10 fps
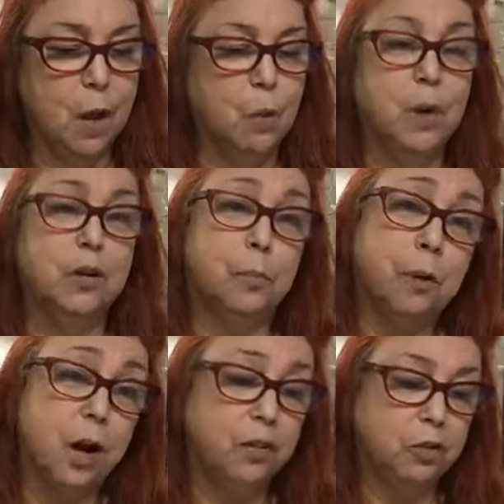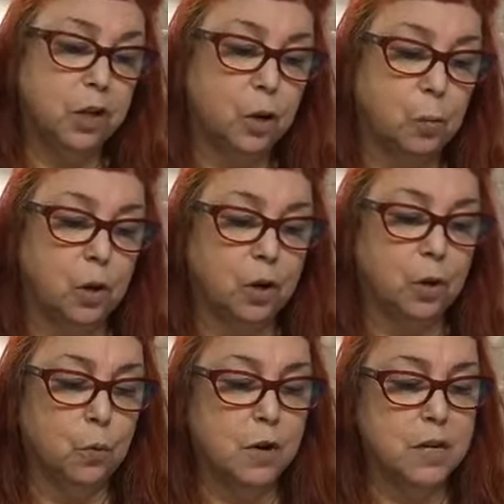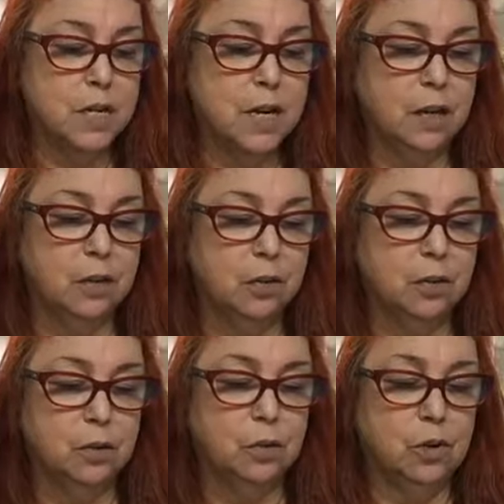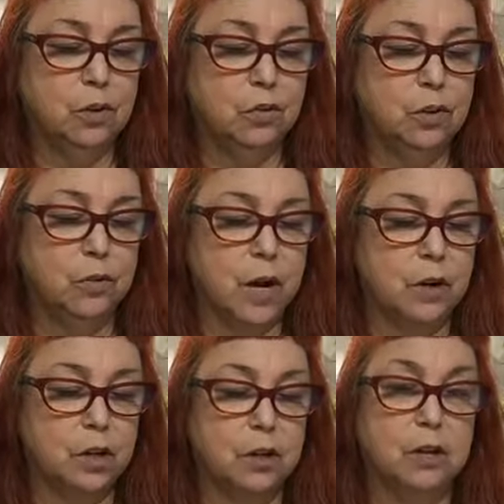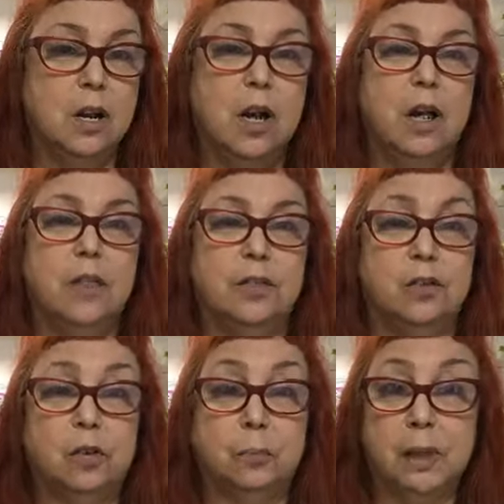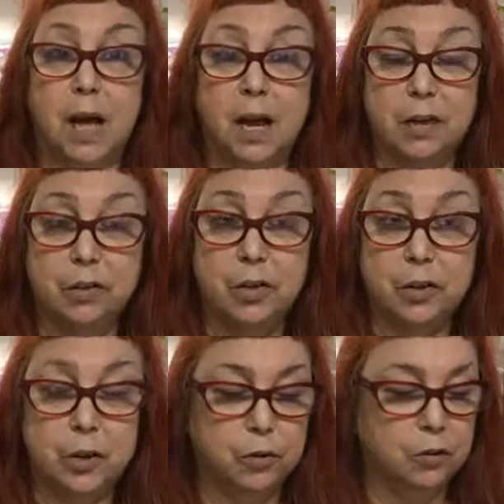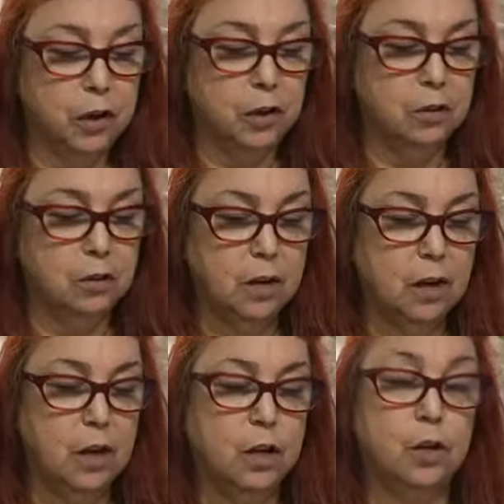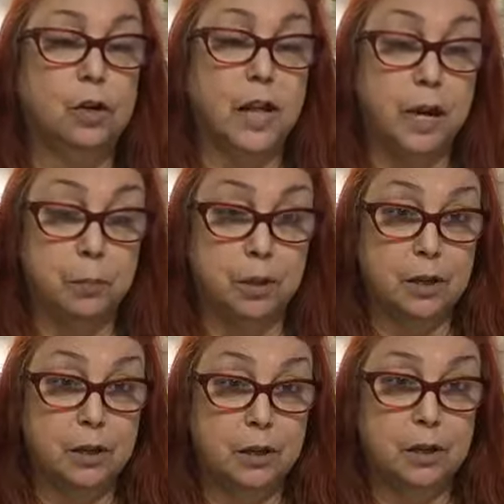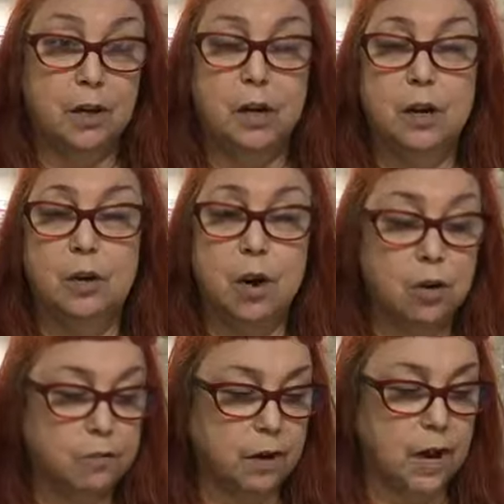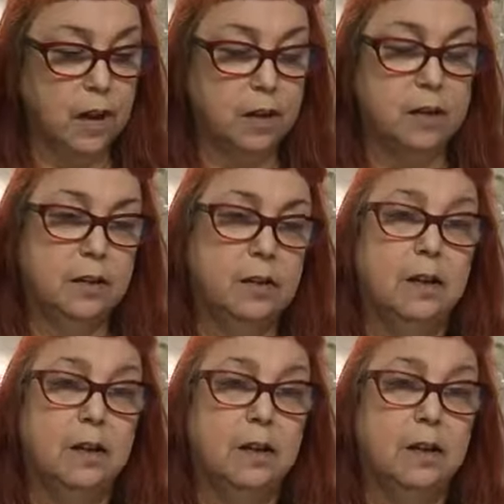When you're pricing your work, you want to take into consideration the supplies you're using, your labor, your overhead,